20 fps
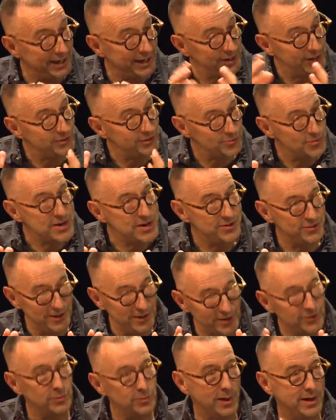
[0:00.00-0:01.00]
and it's regional
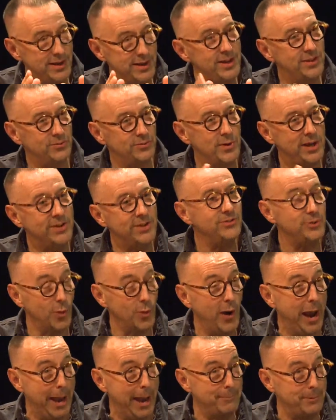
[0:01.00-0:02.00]
as well, and it's your
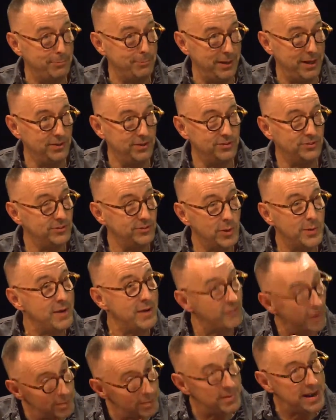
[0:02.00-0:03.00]
happy place. So if
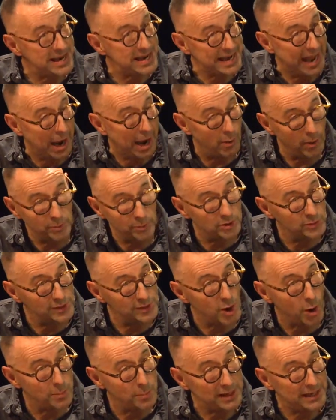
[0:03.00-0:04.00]
I may now, I'm going to
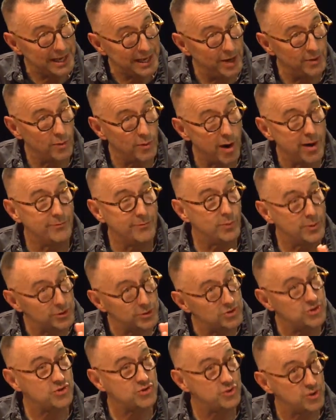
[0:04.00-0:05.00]
comically arrive with a
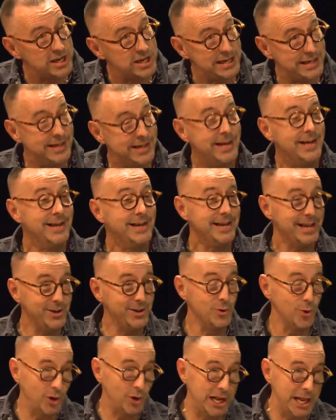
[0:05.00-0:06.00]
tree in
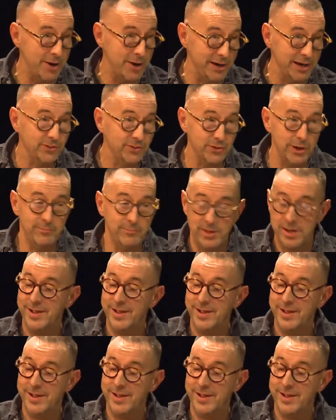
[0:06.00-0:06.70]
your clearing. So I'm